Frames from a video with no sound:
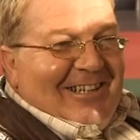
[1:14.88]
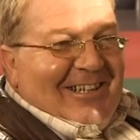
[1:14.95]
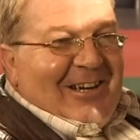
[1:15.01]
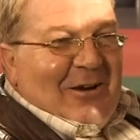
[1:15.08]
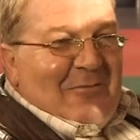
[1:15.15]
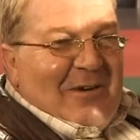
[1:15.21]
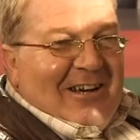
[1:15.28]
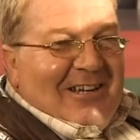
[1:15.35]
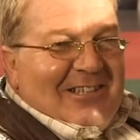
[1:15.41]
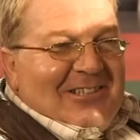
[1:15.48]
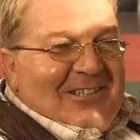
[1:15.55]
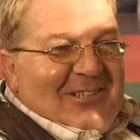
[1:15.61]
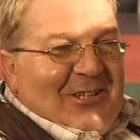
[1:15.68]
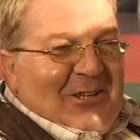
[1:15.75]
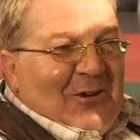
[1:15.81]
did. I got married in
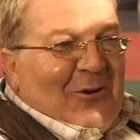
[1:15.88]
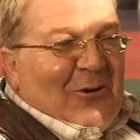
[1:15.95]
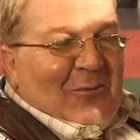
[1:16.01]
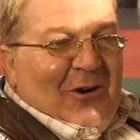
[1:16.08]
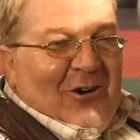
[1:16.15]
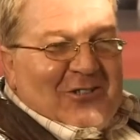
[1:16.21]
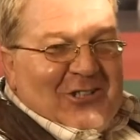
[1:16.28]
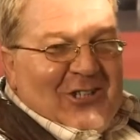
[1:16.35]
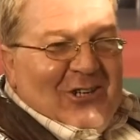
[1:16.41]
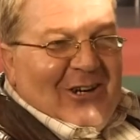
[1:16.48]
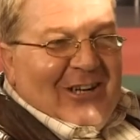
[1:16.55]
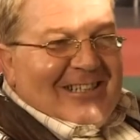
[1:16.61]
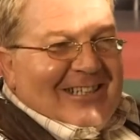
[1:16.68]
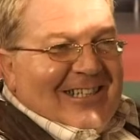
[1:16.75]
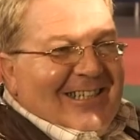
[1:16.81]
City Hall March the
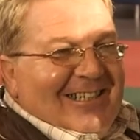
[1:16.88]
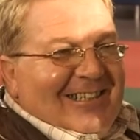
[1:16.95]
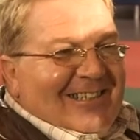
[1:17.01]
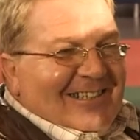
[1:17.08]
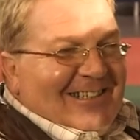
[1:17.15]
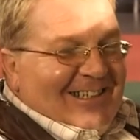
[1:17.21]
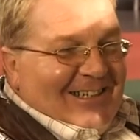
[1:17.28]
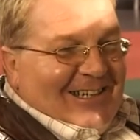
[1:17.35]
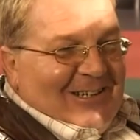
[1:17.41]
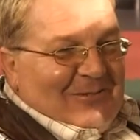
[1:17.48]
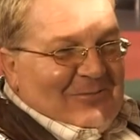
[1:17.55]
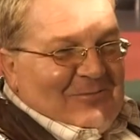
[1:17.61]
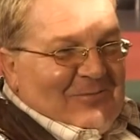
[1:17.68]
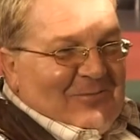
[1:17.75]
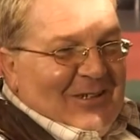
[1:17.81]
19th.
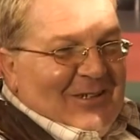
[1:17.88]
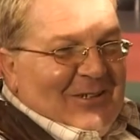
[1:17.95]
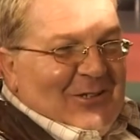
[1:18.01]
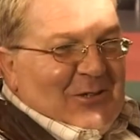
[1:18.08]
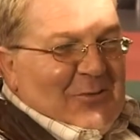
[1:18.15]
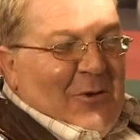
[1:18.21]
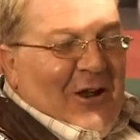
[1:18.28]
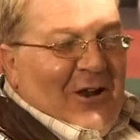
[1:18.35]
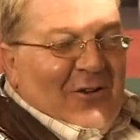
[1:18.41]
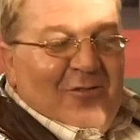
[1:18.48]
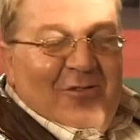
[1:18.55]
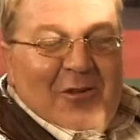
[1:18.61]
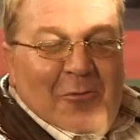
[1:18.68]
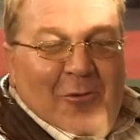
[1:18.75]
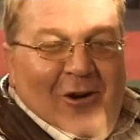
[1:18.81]
Um, my
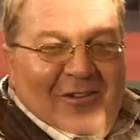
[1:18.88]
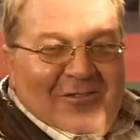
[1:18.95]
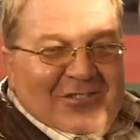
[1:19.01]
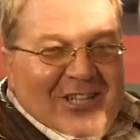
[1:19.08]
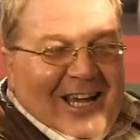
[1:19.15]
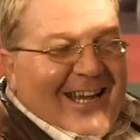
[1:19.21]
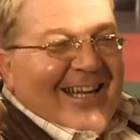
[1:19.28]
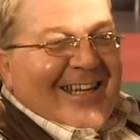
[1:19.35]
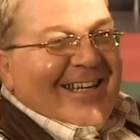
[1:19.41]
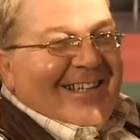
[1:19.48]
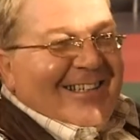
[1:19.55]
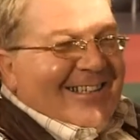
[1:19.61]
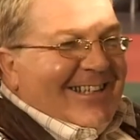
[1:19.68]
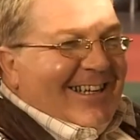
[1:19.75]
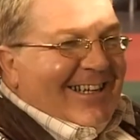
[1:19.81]
lovely wife
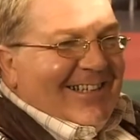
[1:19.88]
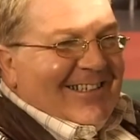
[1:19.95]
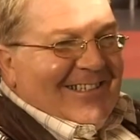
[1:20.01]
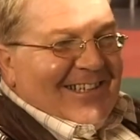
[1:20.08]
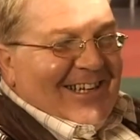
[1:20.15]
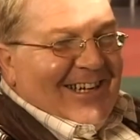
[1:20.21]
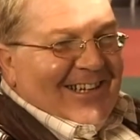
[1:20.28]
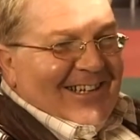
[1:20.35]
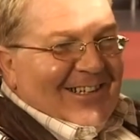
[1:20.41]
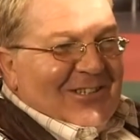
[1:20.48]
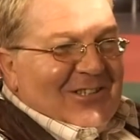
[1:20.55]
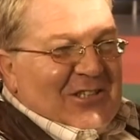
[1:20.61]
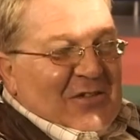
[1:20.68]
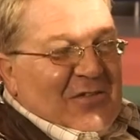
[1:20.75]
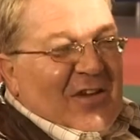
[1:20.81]
Jacqueline, and uh,
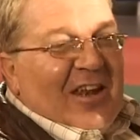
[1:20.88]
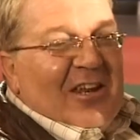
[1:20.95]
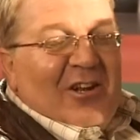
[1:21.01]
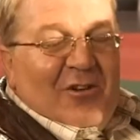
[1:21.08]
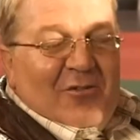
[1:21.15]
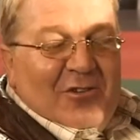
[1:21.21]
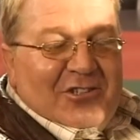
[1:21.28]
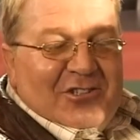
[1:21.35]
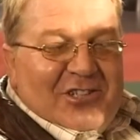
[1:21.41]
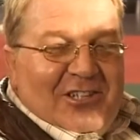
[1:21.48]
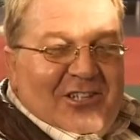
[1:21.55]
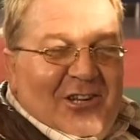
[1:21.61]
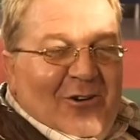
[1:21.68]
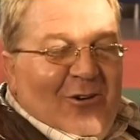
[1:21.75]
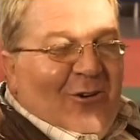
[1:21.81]
she fell in love with
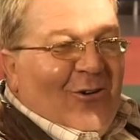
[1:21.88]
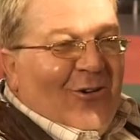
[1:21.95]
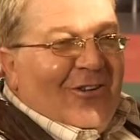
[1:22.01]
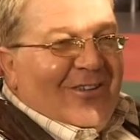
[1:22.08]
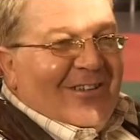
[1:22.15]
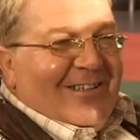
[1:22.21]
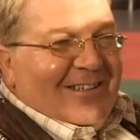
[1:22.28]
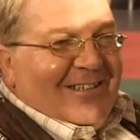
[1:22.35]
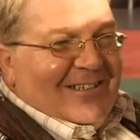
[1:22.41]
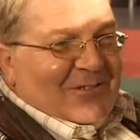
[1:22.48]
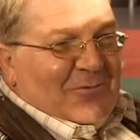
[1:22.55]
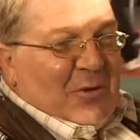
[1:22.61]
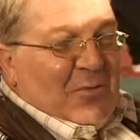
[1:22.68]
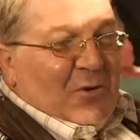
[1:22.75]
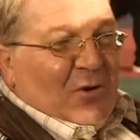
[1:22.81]
City Hall, and
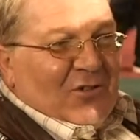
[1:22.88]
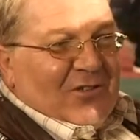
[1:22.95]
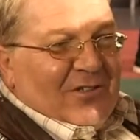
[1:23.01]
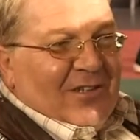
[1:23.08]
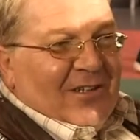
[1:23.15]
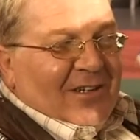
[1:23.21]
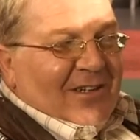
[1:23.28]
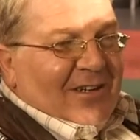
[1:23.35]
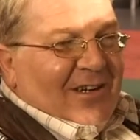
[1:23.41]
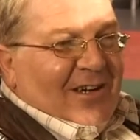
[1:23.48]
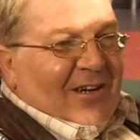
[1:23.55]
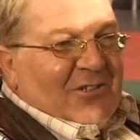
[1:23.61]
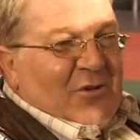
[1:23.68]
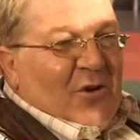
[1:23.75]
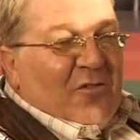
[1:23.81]
we brought
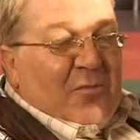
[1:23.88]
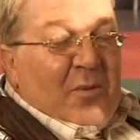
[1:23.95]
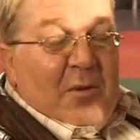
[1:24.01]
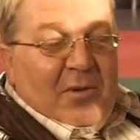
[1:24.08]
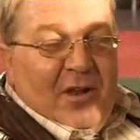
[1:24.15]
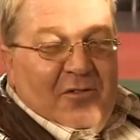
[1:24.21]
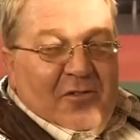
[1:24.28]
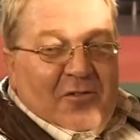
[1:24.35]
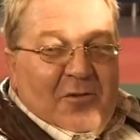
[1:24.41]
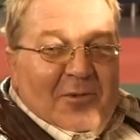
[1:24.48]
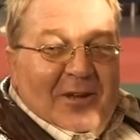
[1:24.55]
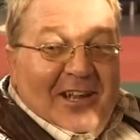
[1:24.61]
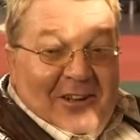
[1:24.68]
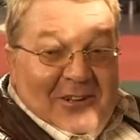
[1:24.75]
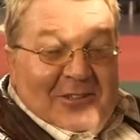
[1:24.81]
uh, 12 people over from
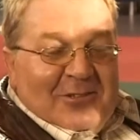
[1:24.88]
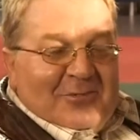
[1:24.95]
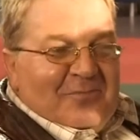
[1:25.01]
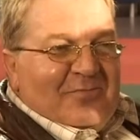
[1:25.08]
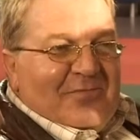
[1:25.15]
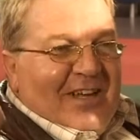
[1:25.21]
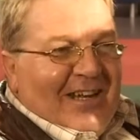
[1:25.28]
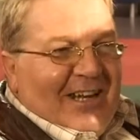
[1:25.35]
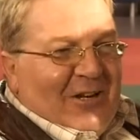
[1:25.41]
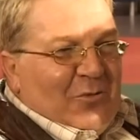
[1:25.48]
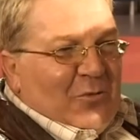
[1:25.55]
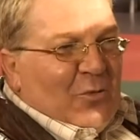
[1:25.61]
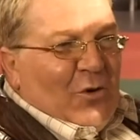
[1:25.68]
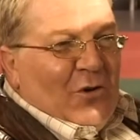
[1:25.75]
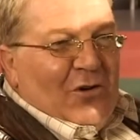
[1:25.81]
England and had a
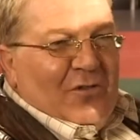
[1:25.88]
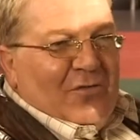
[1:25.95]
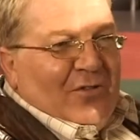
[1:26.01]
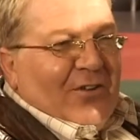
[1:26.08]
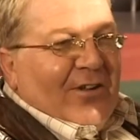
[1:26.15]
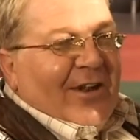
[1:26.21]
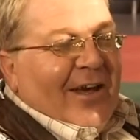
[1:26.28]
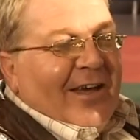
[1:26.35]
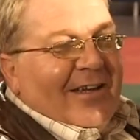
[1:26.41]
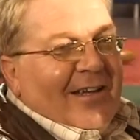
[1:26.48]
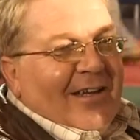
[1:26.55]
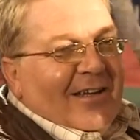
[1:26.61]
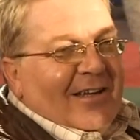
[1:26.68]
wonderful day.